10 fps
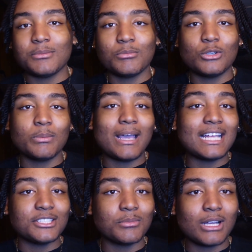more
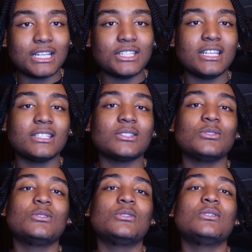passion projects,
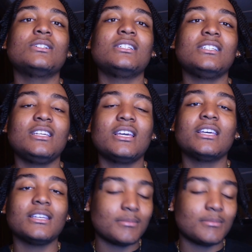or yeah,